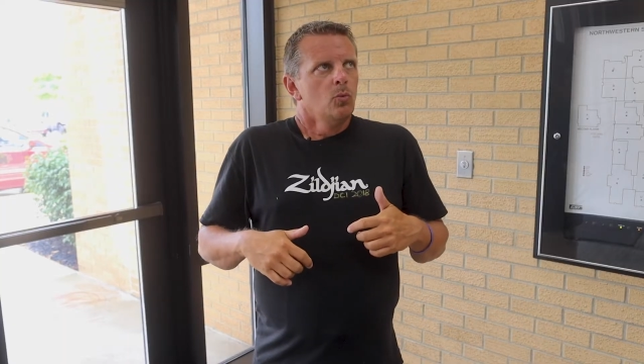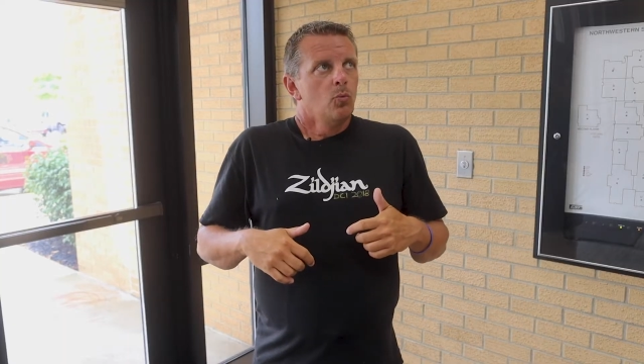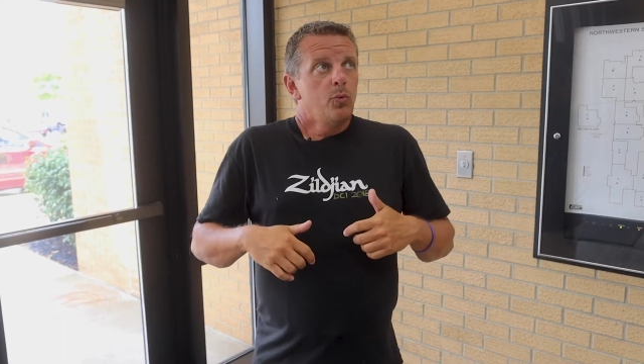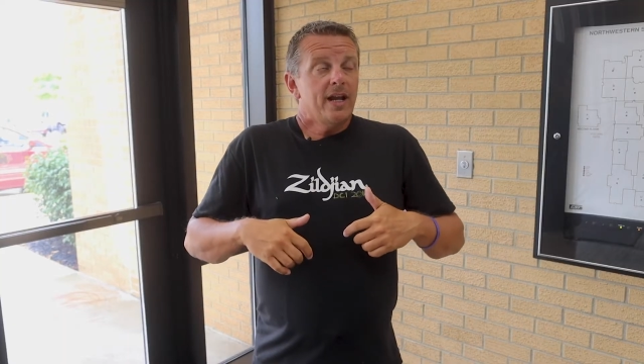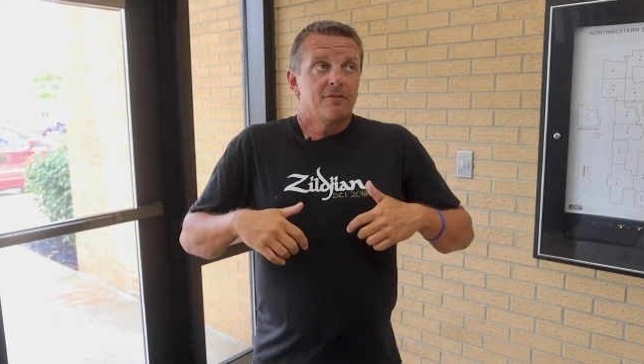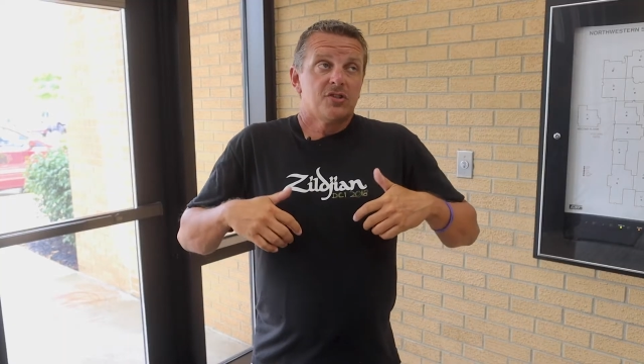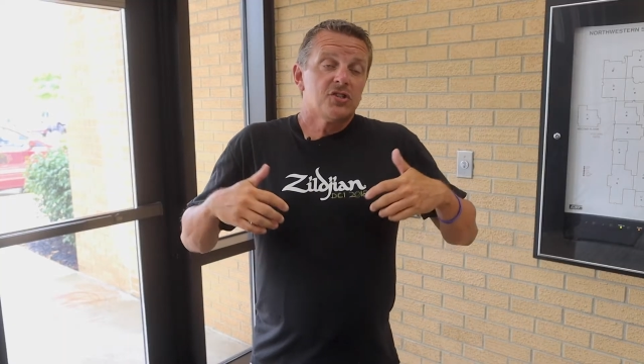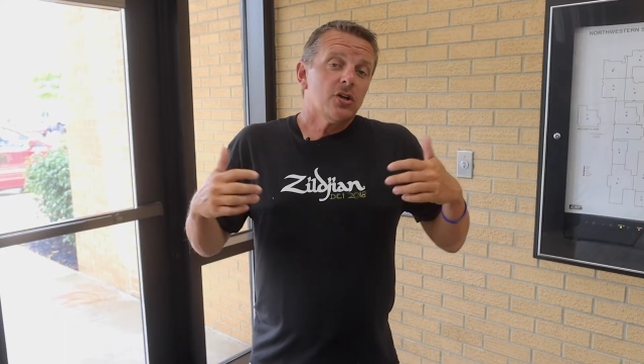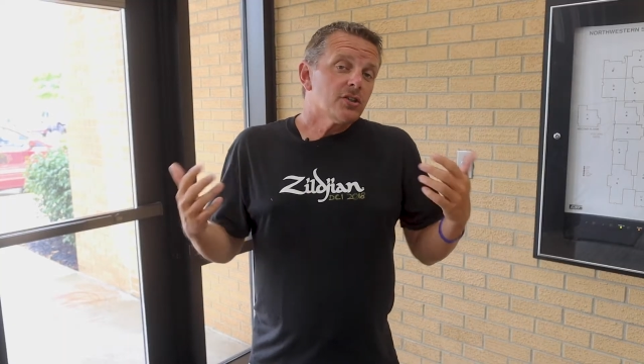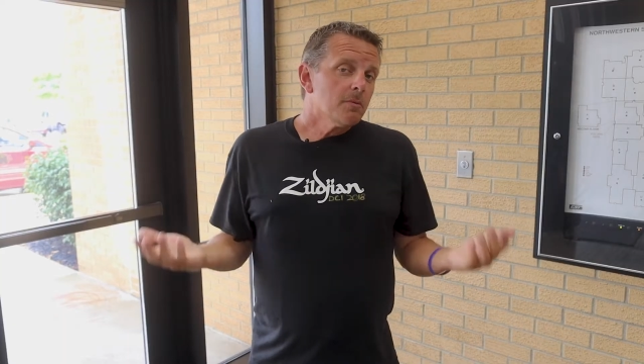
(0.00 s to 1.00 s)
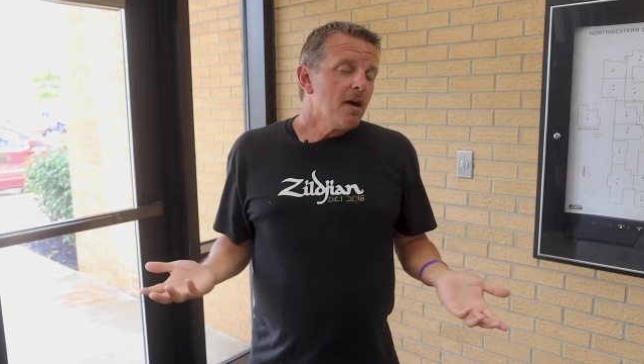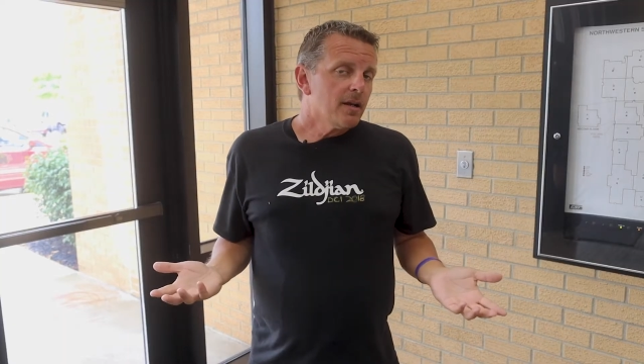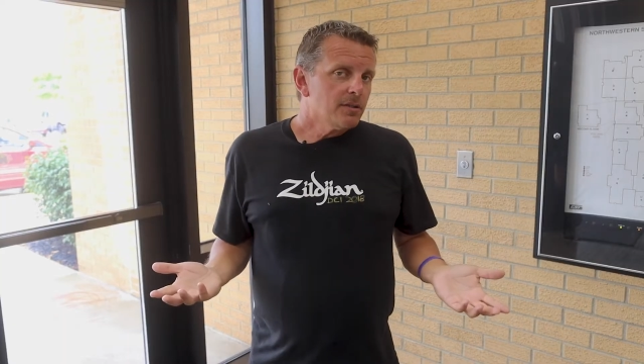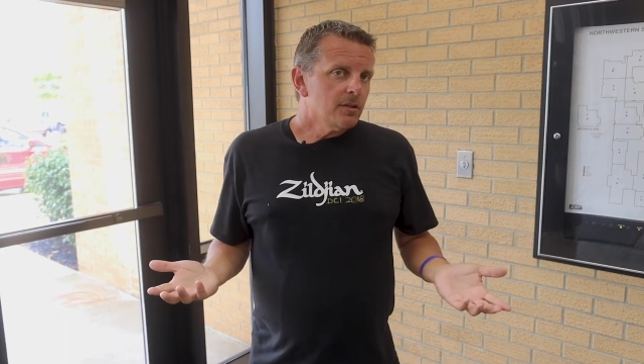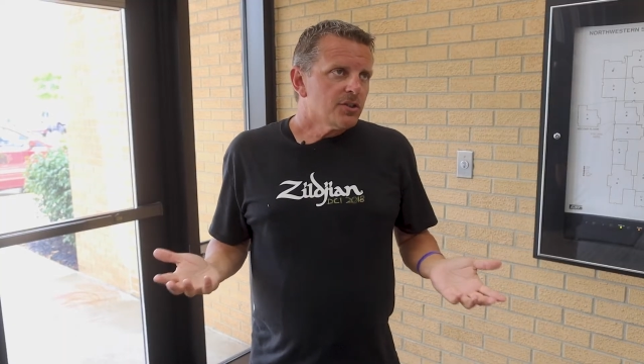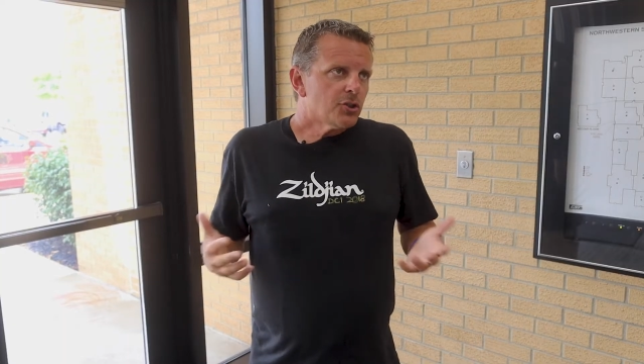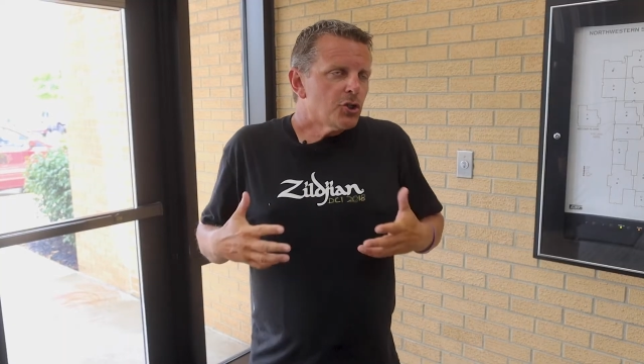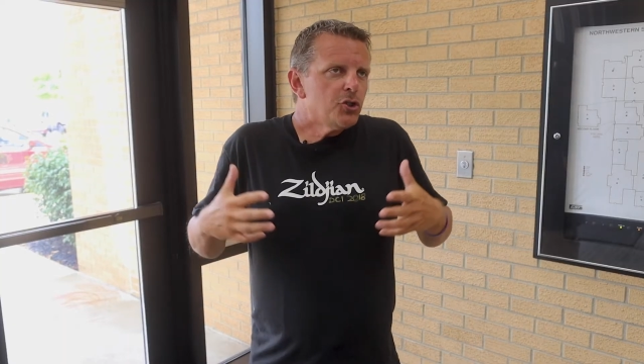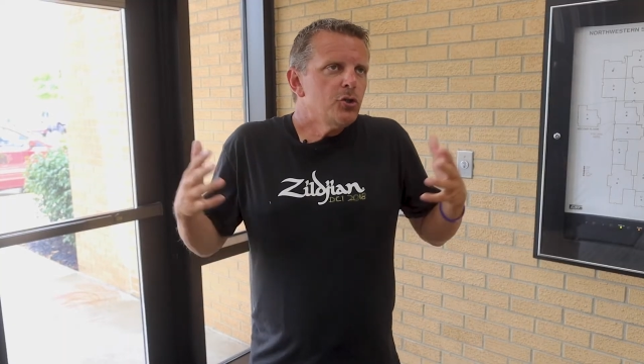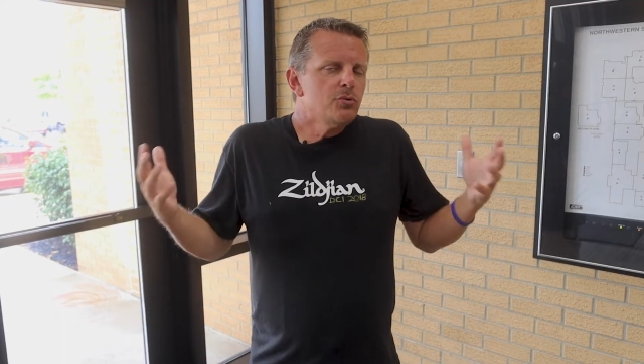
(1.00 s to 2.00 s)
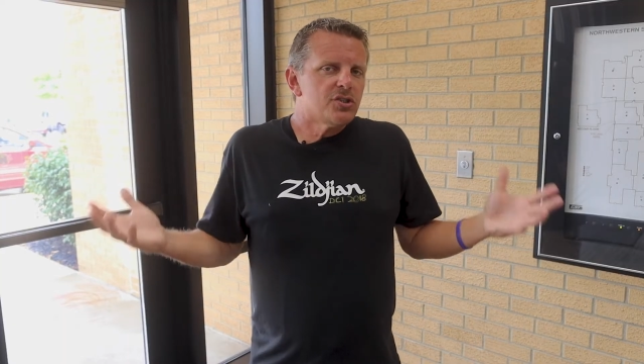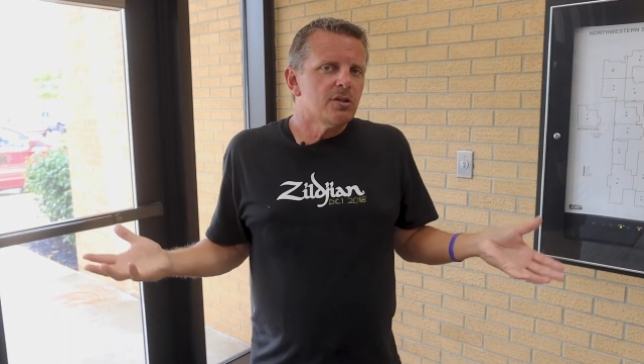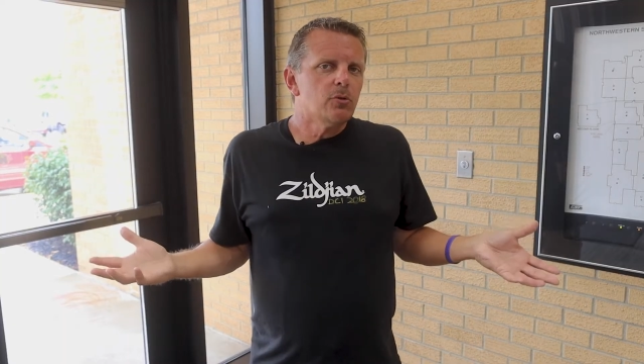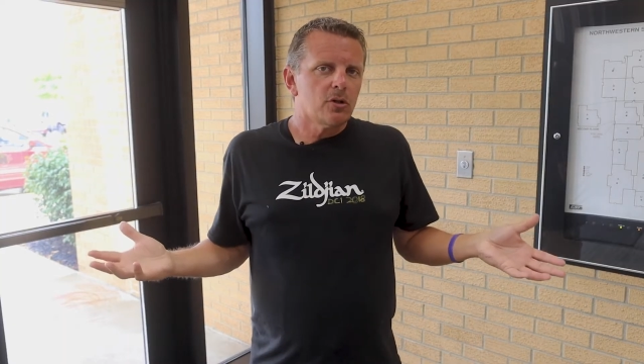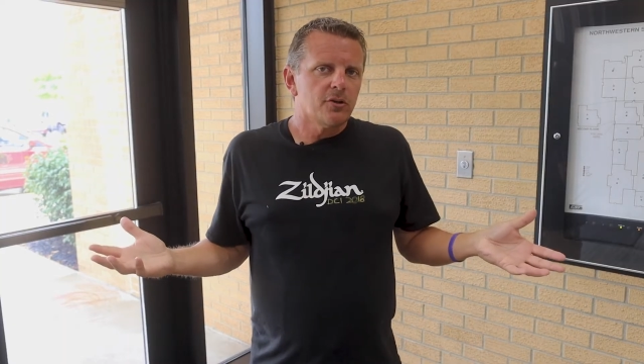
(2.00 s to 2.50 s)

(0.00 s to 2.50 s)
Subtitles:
We have such a huge cymbal